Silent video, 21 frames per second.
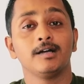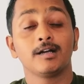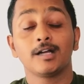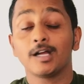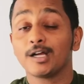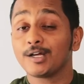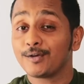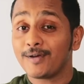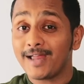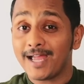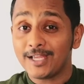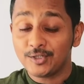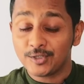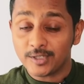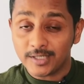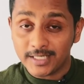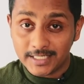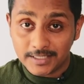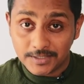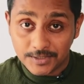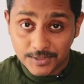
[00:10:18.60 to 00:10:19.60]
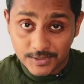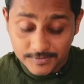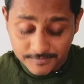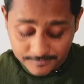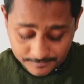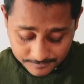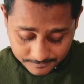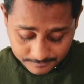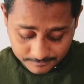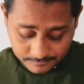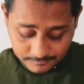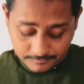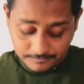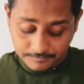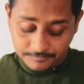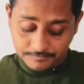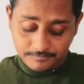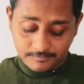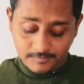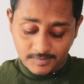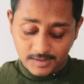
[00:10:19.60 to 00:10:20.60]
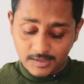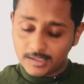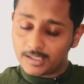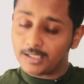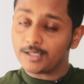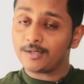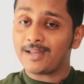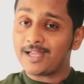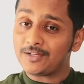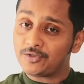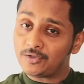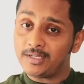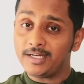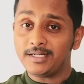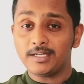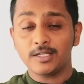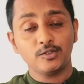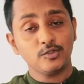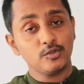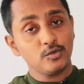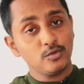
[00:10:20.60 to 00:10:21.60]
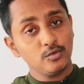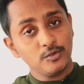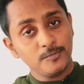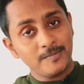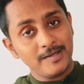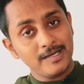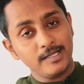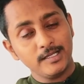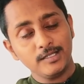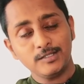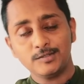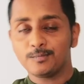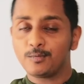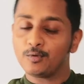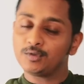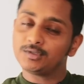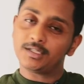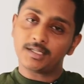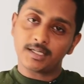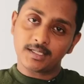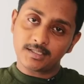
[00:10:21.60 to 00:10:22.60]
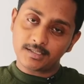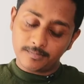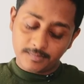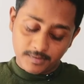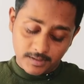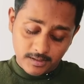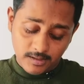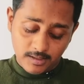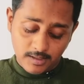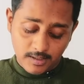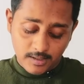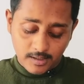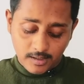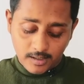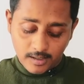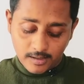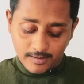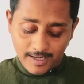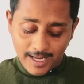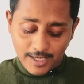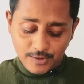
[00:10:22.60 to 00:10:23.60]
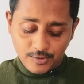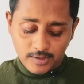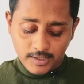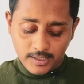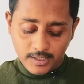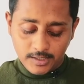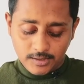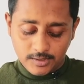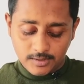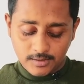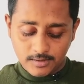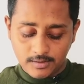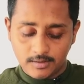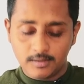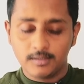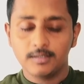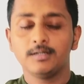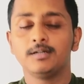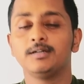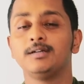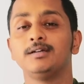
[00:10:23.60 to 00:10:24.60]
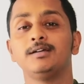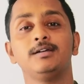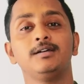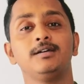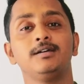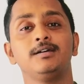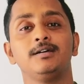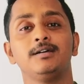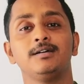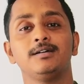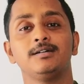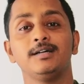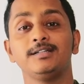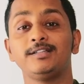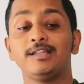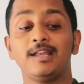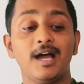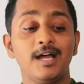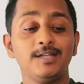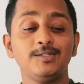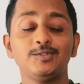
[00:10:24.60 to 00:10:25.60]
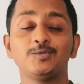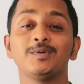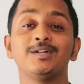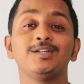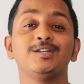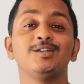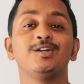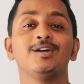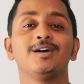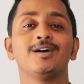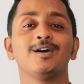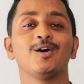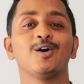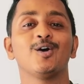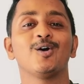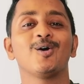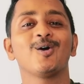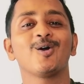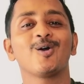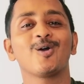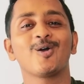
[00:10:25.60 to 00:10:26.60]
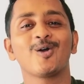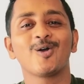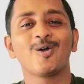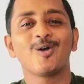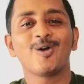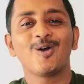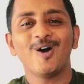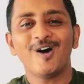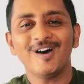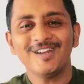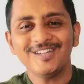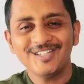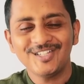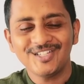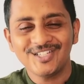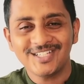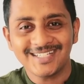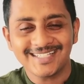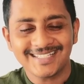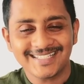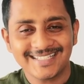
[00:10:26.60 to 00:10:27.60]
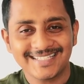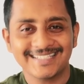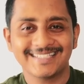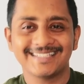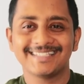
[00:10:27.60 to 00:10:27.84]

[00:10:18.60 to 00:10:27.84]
Congratulate. Congratulate has two spellings, both are accepted. Congratulate. The last one, conscious.